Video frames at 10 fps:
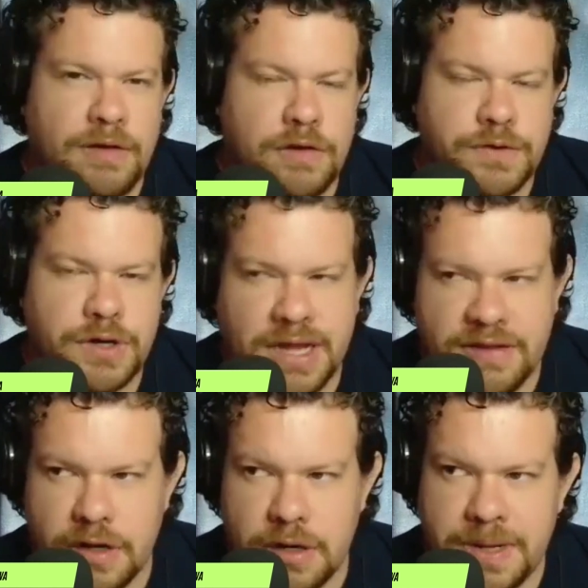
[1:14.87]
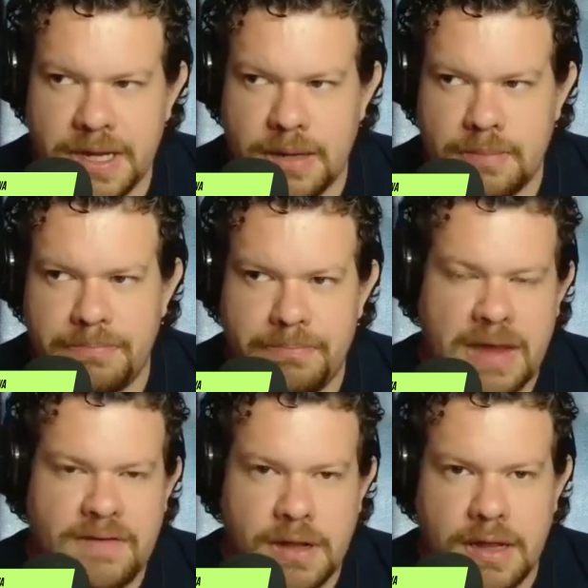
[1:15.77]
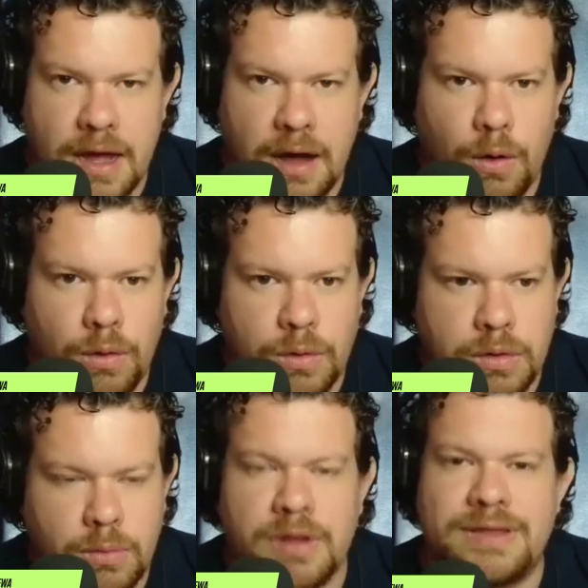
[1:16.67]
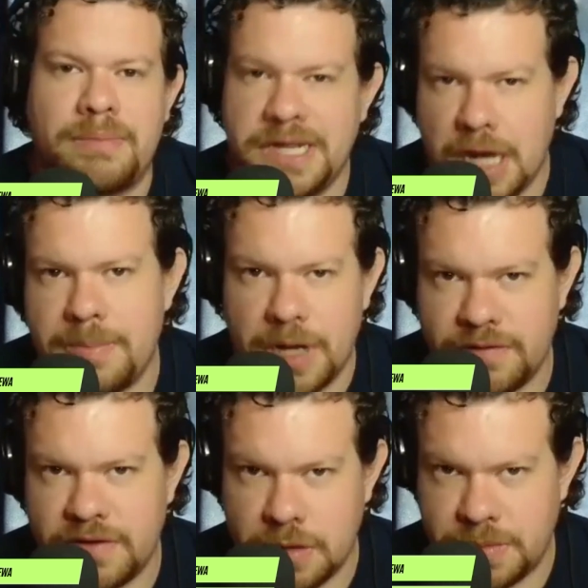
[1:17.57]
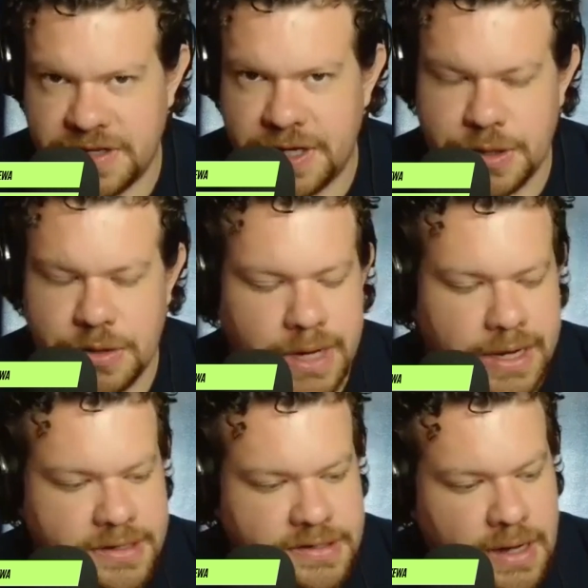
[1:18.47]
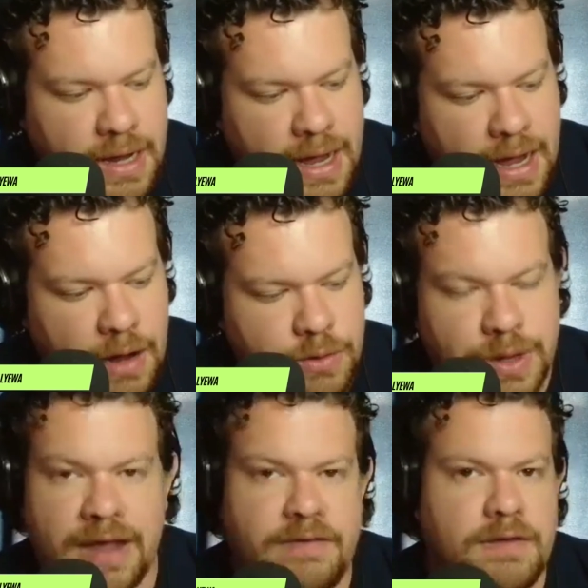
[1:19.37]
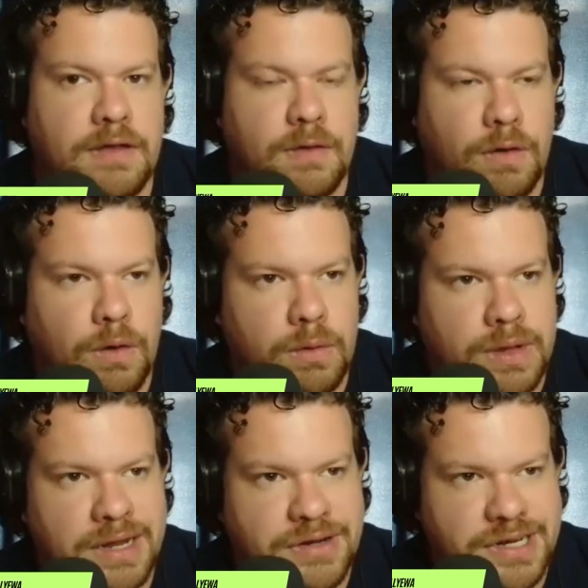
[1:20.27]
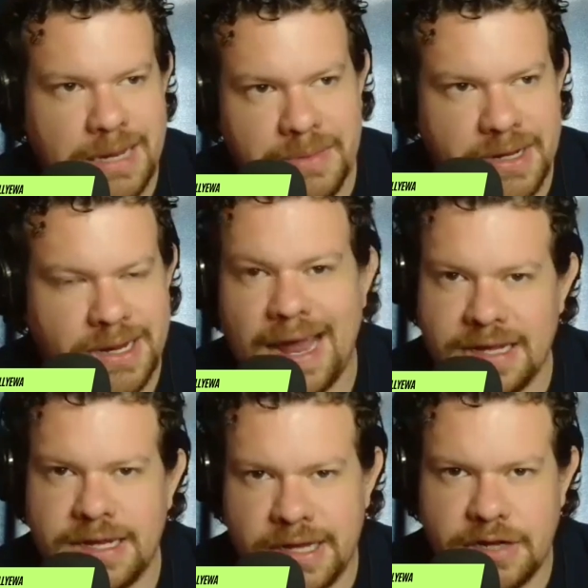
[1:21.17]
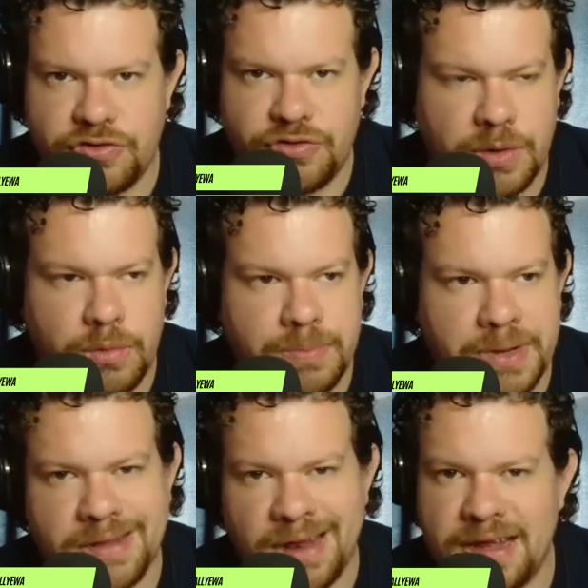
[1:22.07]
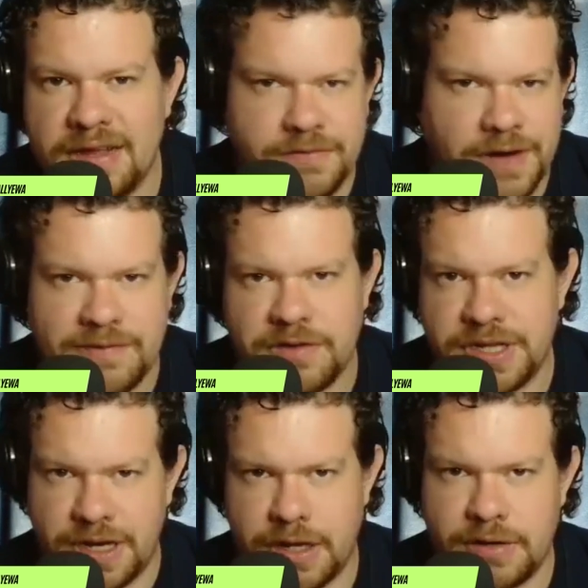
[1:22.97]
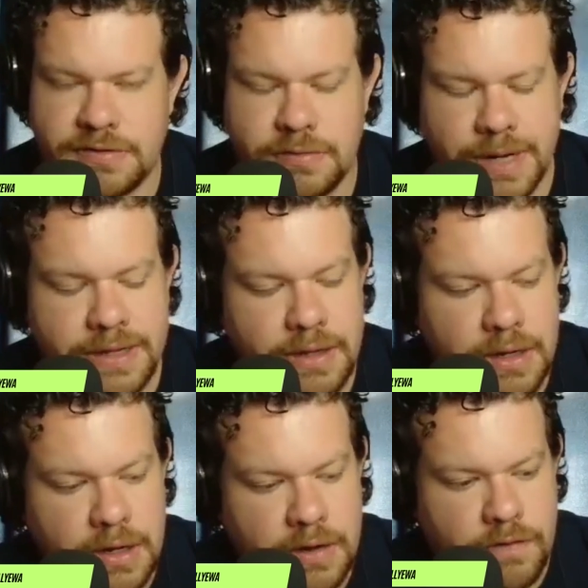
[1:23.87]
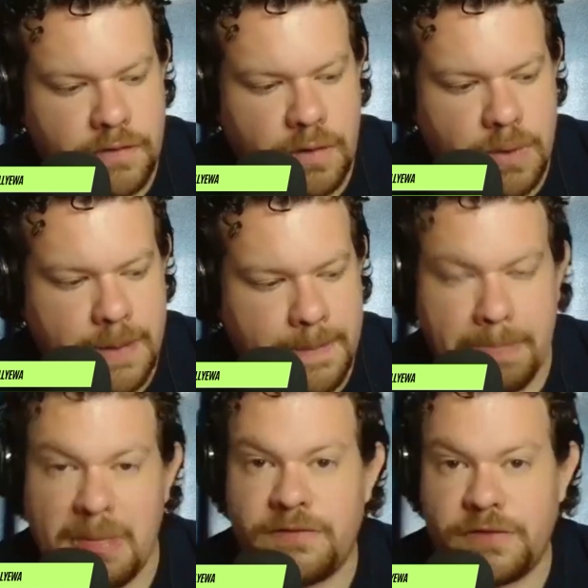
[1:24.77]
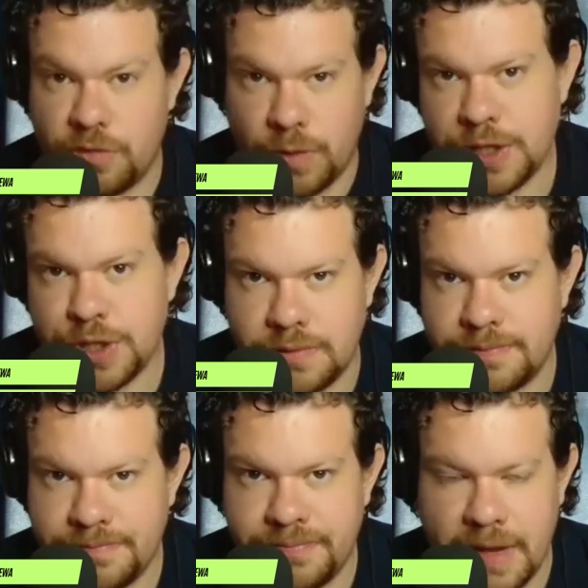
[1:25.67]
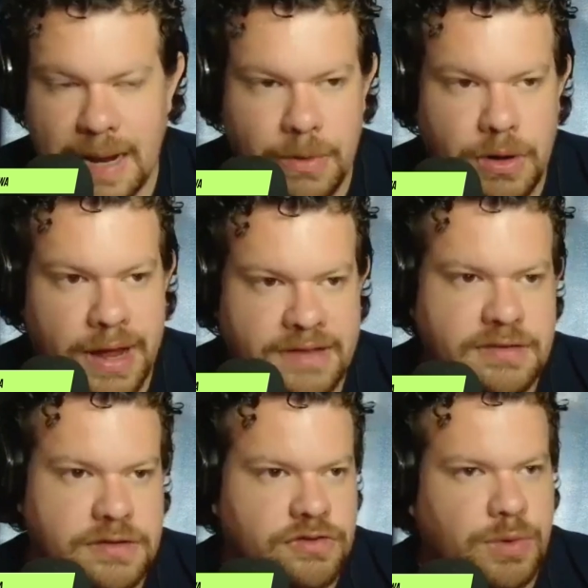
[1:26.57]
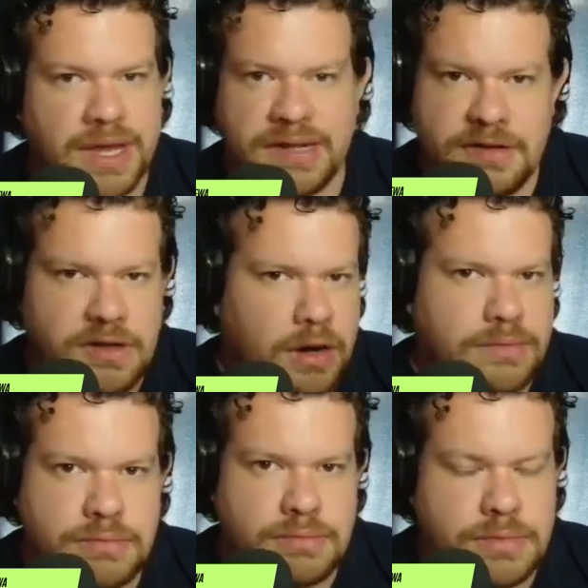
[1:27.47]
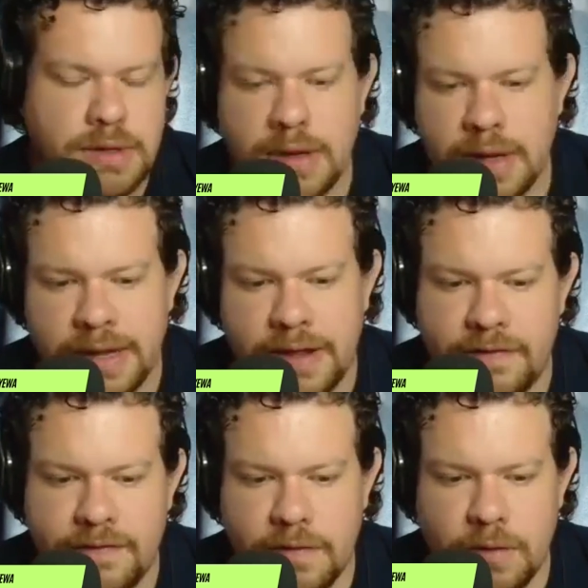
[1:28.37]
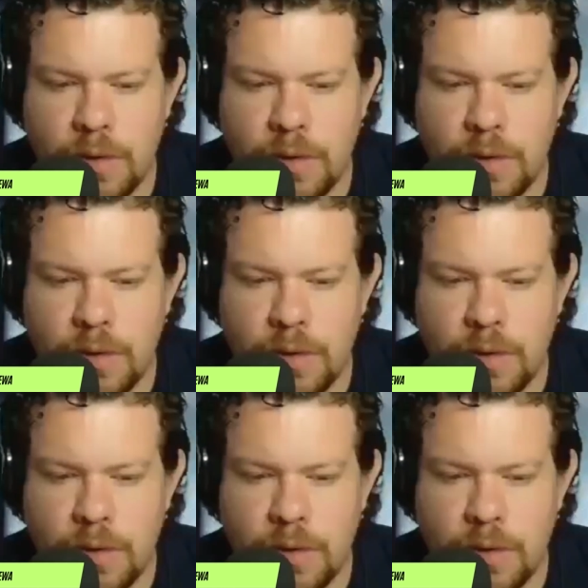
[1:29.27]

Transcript: So for today, it's going to be basically a whole, well, the main topic of this conversation, right, is how you guys see the whole entertainment and acting industry will be in the next five to ten years, right? So um, my first question that I'm going to ask so we can start is,